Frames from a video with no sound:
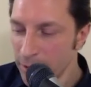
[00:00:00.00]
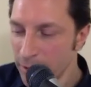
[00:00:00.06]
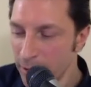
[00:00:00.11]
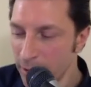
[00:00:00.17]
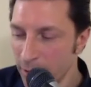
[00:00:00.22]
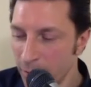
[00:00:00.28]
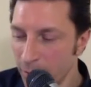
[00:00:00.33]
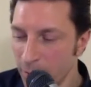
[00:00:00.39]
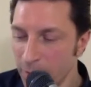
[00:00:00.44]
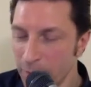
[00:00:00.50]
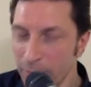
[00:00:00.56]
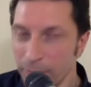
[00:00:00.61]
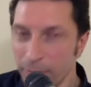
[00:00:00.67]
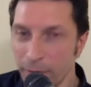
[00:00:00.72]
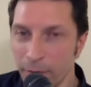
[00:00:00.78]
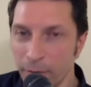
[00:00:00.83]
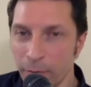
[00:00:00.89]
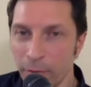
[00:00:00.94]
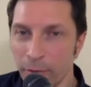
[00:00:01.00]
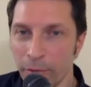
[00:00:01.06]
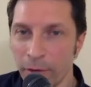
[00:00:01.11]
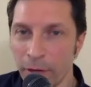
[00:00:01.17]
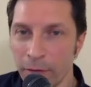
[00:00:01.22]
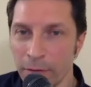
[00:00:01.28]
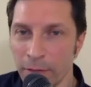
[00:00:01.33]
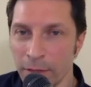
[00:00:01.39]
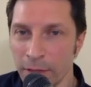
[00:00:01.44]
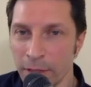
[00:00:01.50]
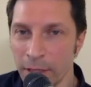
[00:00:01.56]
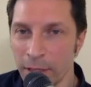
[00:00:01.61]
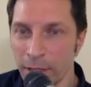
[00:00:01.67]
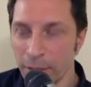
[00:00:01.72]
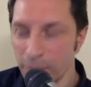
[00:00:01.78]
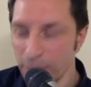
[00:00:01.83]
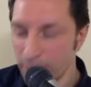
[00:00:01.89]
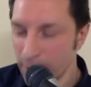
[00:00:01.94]
Uh, one of the few programs in the
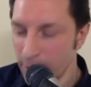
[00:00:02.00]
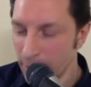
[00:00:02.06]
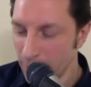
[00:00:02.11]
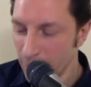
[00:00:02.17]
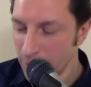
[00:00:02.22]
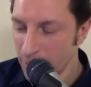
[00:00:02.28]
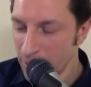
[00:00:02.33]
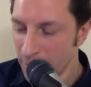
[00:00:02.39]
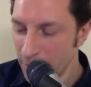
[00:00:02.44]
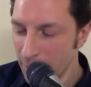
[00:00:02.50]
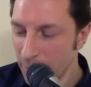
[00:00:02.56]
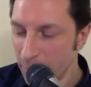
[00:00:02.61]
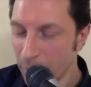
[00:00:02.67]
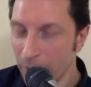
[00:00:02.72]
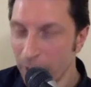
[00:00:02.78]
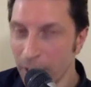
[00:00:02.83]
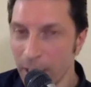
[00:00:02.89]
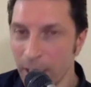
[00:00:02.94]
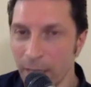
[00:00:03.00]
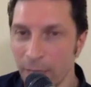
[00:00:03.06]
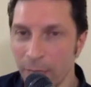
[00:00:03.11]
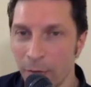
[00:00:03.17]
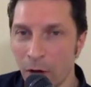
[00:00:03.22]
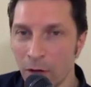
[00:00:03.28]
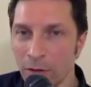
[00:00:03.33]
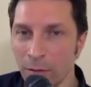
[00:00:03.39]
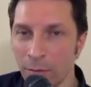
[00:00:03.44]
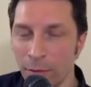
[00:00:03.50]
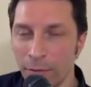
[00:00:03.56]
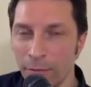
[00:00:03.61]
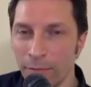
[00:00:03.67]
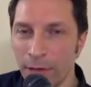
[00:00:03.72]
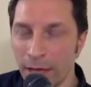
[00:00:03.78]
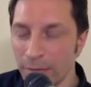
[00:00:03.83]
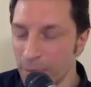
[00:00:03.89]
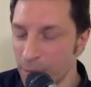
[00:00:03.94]
country that looks to be bringing in multiple
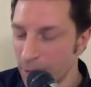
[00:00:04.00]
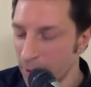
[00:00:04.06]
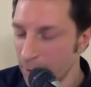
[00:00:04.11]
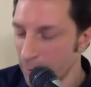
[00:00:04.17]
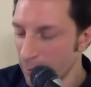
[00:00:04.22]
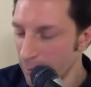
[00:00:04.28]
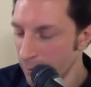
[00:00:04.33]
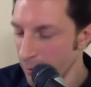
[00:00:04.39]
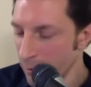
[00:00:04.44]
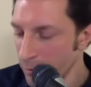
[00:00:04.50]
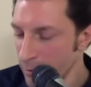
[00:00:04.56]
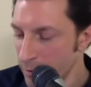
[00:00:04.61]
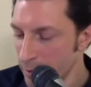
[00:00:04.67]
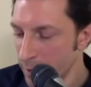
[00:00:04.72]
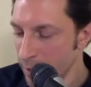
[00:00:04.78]
five star recruits,